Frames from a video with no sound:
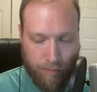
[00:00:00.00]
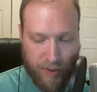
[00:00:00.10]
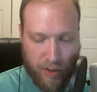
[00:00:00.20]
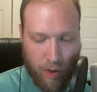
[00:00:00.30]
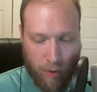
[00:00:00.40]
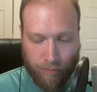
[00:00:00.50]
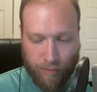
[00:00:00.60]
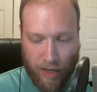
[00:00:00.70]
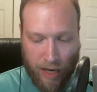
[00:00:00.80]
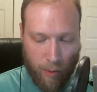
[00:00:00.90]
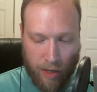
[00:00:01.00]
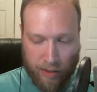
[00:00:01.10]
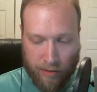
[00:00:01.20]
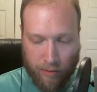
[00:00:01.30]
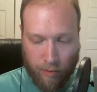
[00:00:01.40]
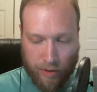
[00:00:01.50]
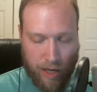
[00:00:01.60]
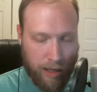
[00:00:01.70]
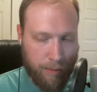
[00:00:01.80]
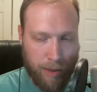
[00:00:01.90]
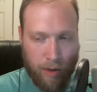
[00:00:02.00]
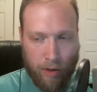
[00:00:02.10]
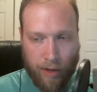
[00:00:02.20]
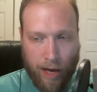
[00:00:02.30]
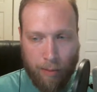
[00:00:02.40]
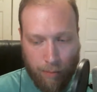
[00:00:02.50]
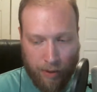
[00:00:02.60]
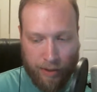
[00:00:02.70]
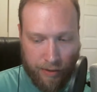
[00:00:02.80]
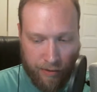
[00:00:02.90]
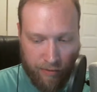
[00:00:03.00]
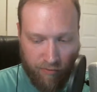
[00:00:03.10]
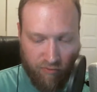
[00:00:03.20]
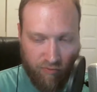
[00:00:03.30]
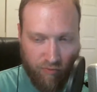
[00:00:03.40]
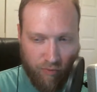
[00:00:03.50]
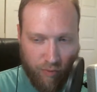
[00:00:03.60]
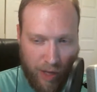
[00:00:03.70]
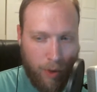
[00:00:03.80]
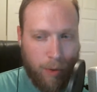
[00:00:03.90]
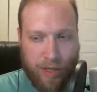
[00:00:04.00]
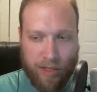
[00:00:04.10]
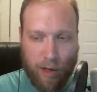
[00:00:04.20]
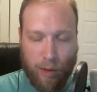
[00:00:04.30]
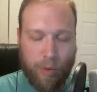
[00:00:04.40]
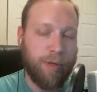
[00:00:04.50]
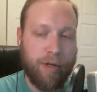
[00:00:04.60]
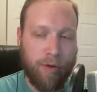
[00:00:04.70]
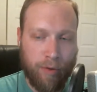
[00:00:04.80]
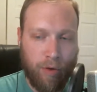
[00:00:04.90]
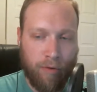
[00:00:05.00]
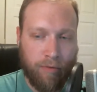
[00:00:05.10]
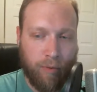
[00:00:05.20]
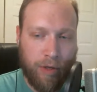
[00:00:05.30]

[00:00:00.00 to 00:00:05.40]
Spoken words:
So anyways, we'll talk about all that, but yeah, why don't we start with Peter and the Wolf?